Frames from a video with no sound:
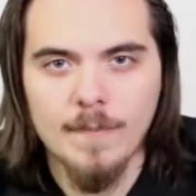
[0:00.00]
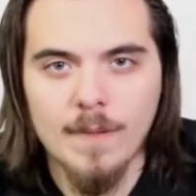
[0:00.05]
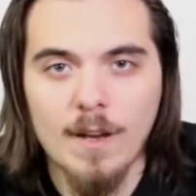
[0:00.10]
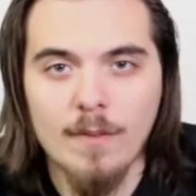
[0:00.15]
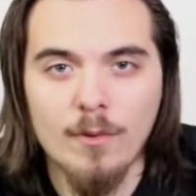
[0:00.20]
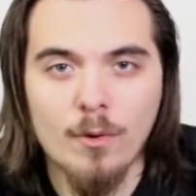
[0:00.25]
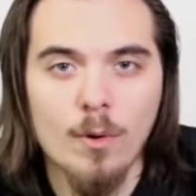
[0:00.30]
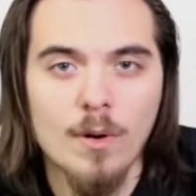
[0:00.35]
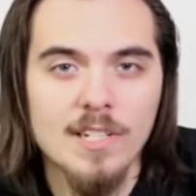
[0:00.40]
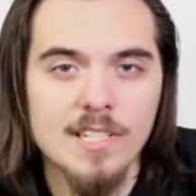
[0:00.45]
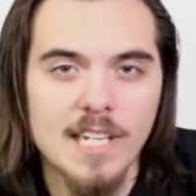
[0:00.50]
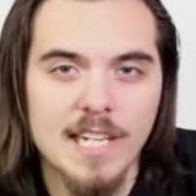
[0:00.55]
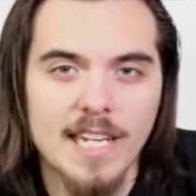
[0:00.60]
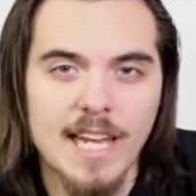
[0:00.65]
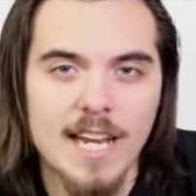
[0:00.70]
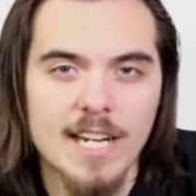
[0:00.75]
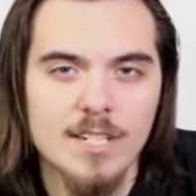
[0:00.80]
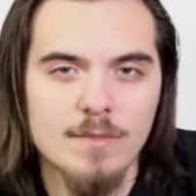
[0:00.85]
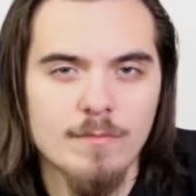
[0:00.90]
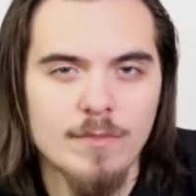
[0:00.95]
Of course, I
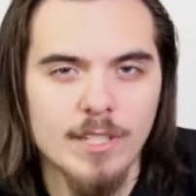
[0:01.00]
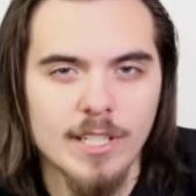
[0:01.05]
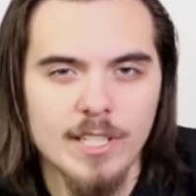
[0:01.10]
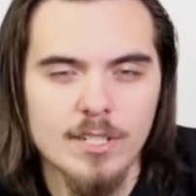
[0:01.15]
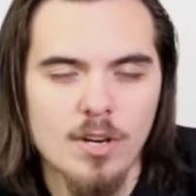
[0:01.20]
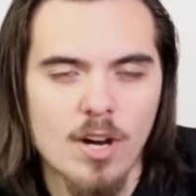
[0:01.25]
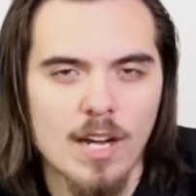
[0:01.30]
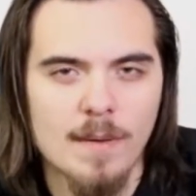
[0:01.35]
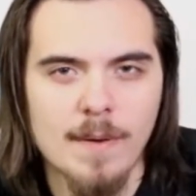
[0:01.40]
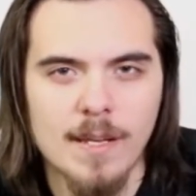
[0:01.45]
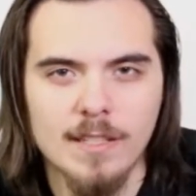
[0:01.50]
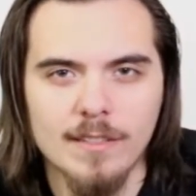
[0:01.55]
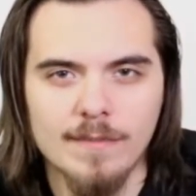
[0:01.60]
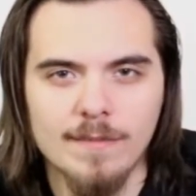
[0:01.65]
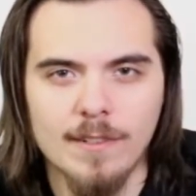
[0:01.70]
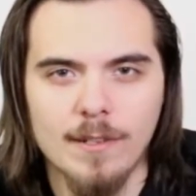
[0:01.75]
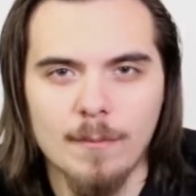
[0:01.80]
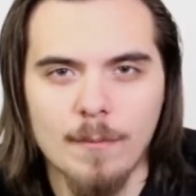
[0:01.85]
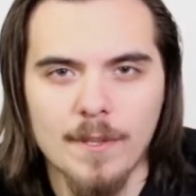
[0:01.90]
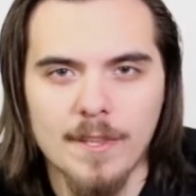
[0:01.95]
can't really talk about the
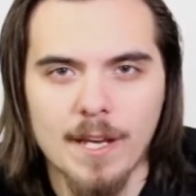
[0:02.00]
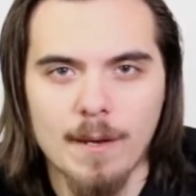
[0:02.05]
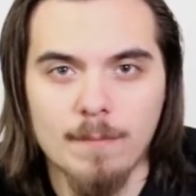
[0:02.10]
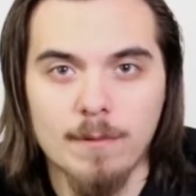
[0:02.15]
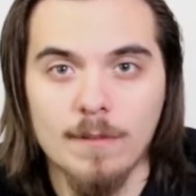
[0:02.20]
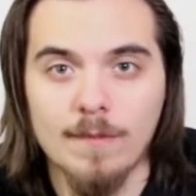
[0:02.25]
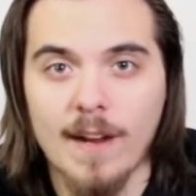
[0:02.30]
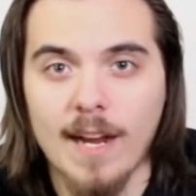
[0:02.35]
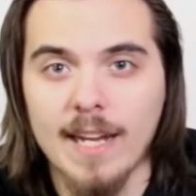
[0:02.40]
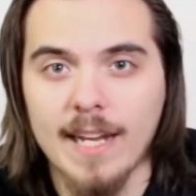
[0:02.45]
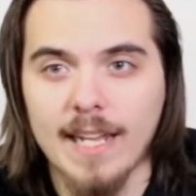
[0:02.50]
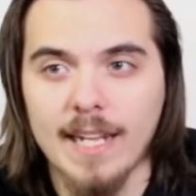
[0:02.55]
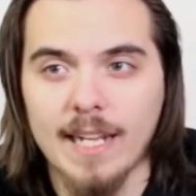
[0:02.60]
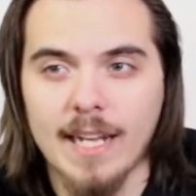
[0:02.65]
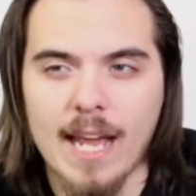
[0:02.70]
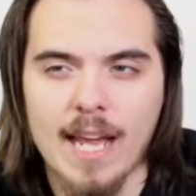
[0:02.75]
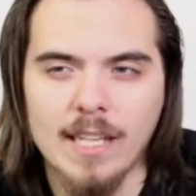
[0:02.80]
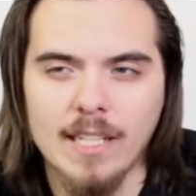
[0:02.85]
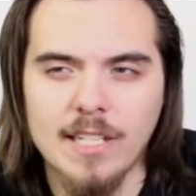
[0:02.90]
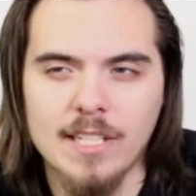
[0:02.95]
film without
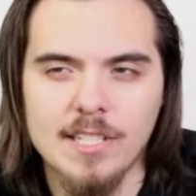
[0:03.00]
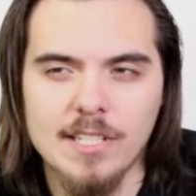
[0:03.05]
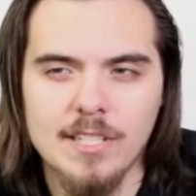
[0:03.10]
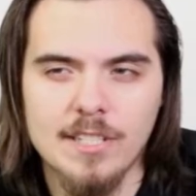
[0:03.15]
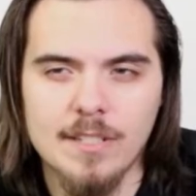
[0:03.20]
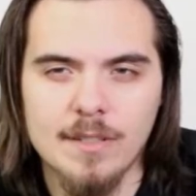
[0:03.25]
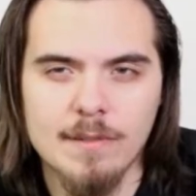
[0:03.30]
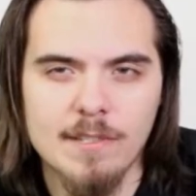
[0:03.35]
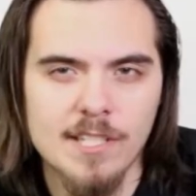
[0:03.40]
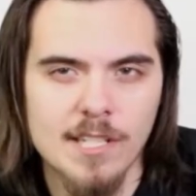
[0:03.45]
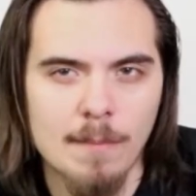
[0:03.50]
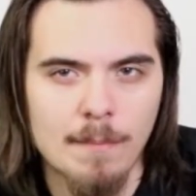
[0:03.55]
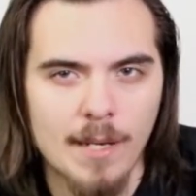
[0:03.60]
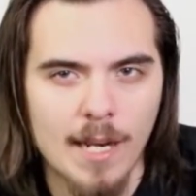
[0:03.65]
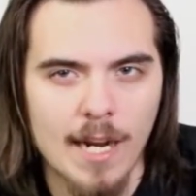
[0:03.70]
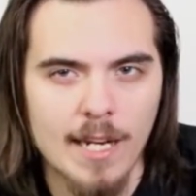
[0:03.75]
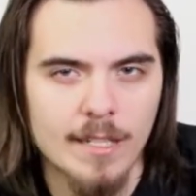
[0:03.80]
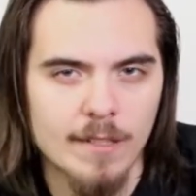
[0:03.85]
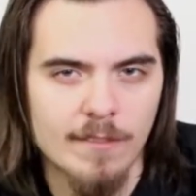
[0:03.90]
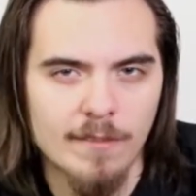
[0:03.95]
providing at least some
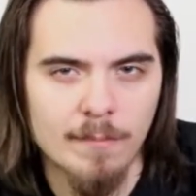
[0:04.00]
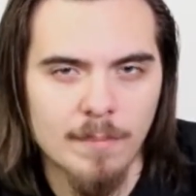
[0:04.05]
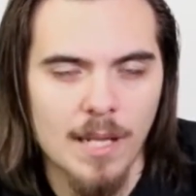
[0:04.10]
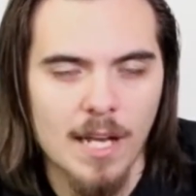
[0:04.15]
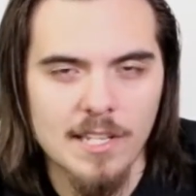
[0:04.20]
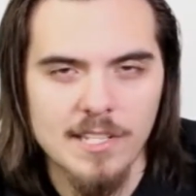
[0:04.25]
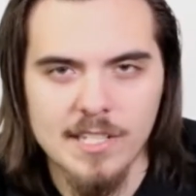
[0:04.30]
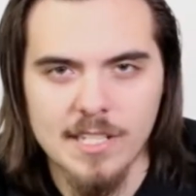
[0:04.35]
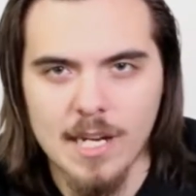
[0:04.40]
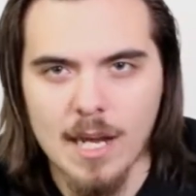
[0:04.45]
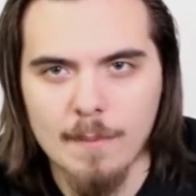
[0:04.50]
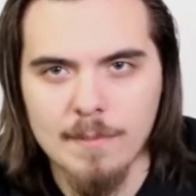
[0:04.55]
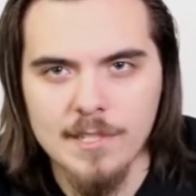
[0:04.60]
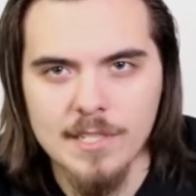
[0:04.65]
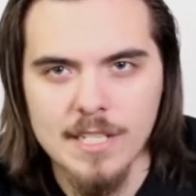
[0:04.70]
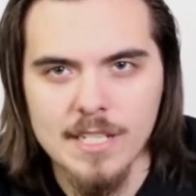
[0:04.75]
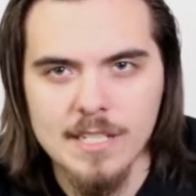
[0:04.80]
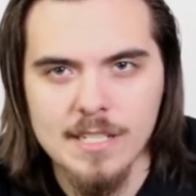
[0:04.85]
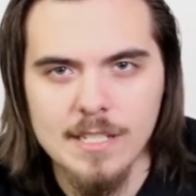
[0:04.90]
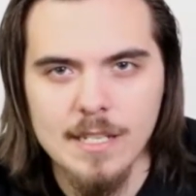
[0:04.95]
kind of plot
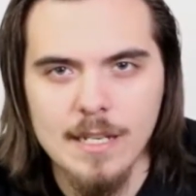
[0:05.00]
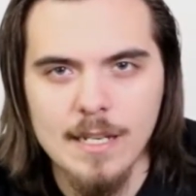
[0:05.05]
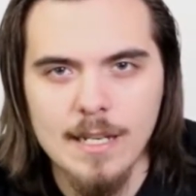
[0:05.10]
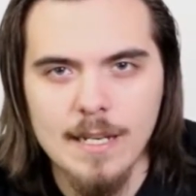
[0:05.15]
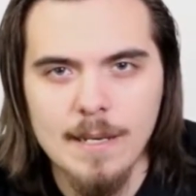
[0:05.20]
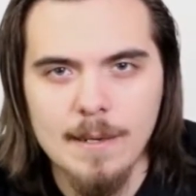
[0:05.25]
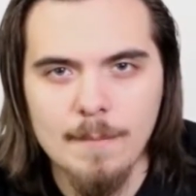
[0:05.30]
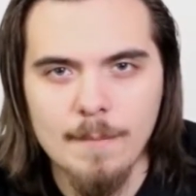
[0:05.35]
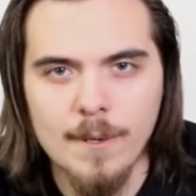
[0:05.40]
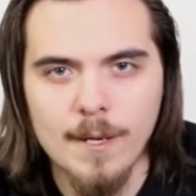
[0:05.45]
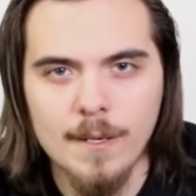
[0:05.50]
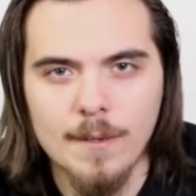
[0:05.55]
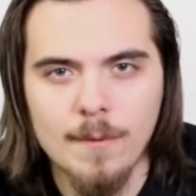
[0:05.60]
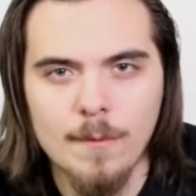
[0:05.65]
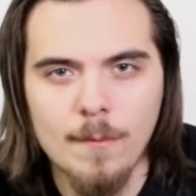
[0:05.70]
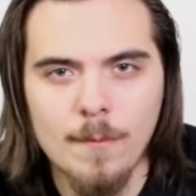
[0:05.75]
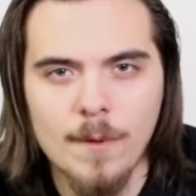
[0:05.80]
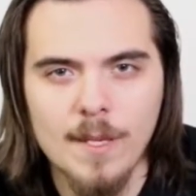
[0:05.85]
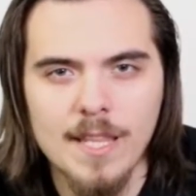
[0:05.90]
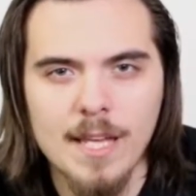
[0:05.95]
synopsis,
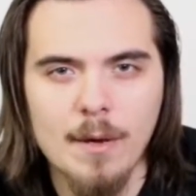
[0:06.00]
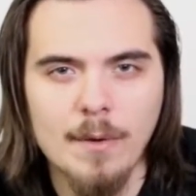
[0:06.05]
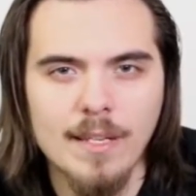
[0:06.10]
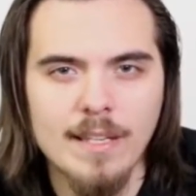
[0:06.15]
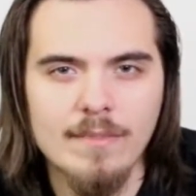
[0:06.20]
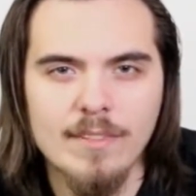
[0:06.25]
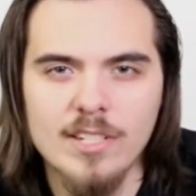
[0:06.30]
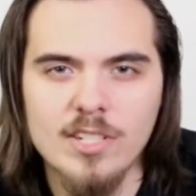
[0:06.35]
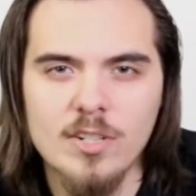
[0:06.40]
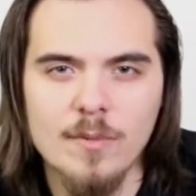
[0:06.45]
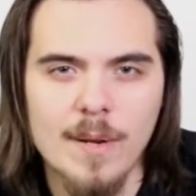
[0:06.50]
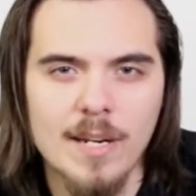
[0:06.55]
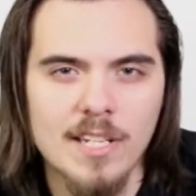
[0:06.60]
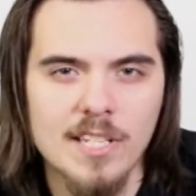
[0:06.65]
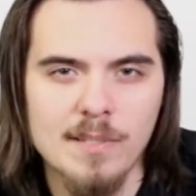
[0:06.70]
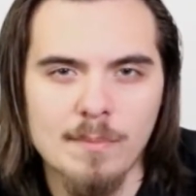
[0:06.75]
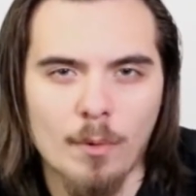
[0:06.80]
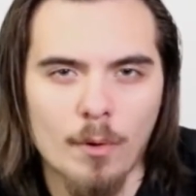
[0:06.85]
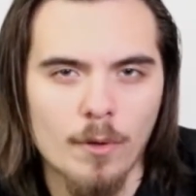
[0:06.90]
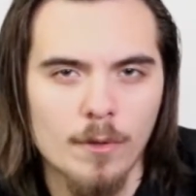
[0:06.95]
but without giving too many
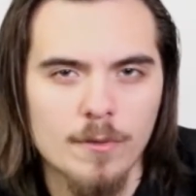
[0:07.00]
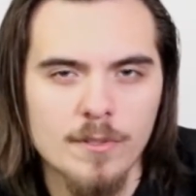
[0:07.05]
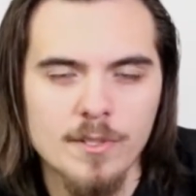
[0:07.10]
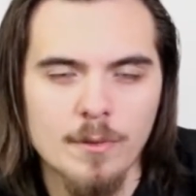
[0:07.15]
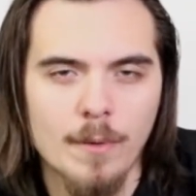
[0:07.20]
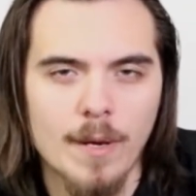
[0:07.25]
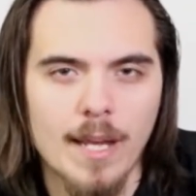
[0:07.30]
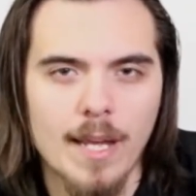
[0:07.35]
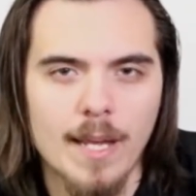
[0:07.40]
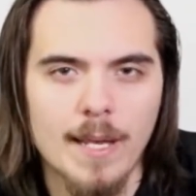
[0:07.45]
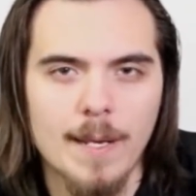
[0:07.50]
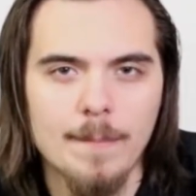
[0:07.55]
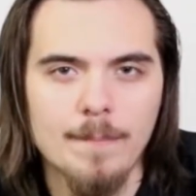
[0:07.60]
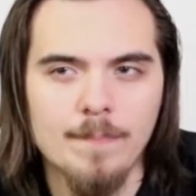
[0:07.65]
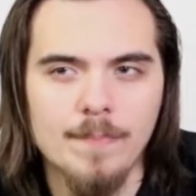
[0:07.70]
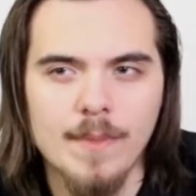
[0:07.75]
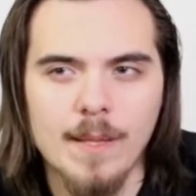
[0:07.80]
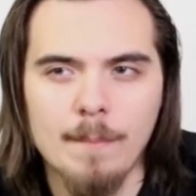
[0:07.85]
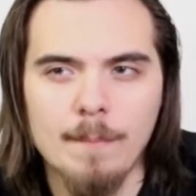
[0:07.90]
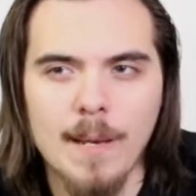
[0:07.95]
spoilers away,
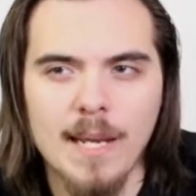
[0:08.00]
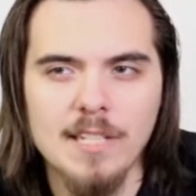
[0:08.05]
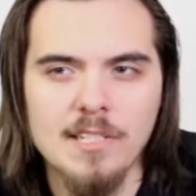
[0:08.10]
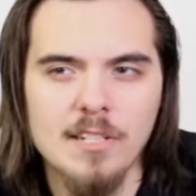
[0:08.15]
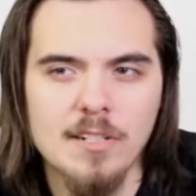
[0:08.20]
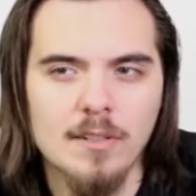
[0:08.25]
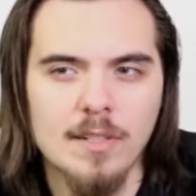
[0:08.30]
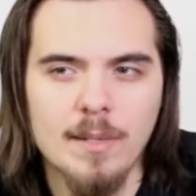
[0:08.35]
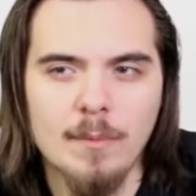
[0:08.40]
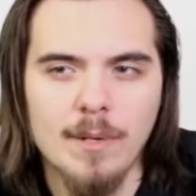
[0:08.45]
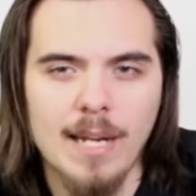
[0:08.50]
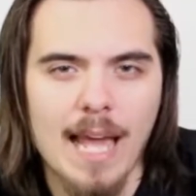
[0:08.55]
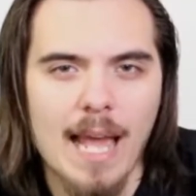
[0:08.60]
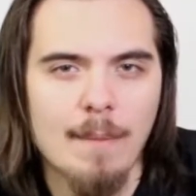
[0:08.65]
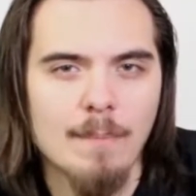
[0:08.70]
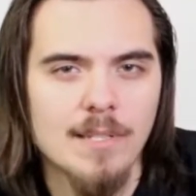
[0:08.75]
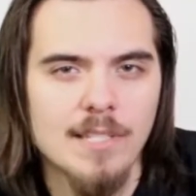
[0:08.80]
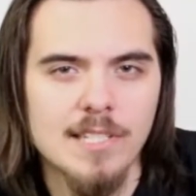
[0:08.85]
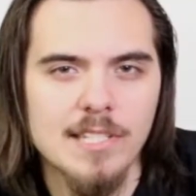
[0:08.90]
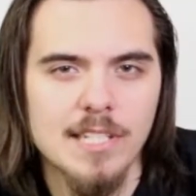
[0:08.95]
basically what
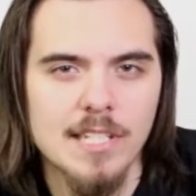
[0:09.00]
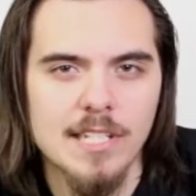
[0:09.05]
happens